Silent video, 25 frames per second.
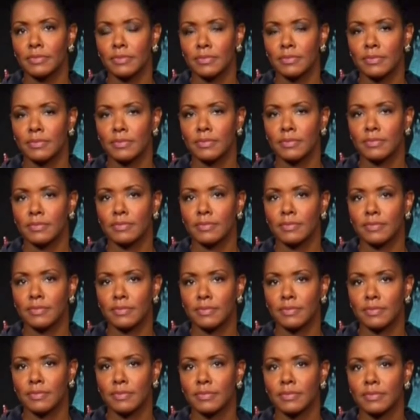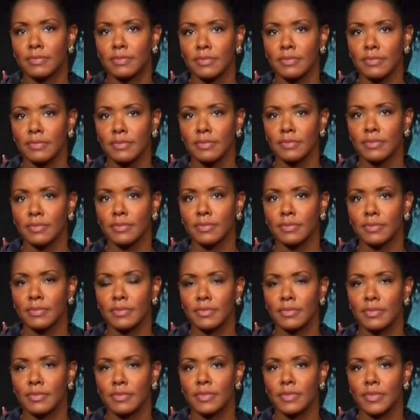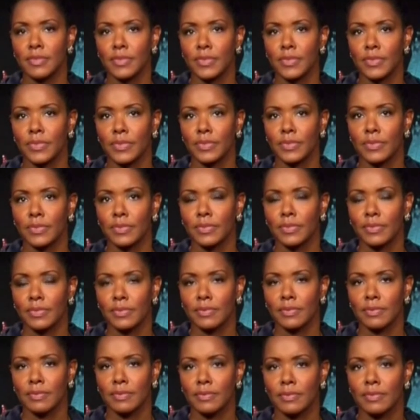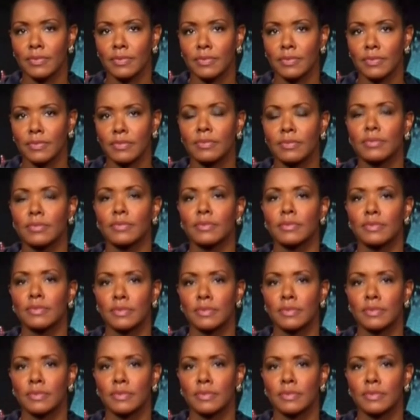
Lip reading: No words are spoken by the person on screen.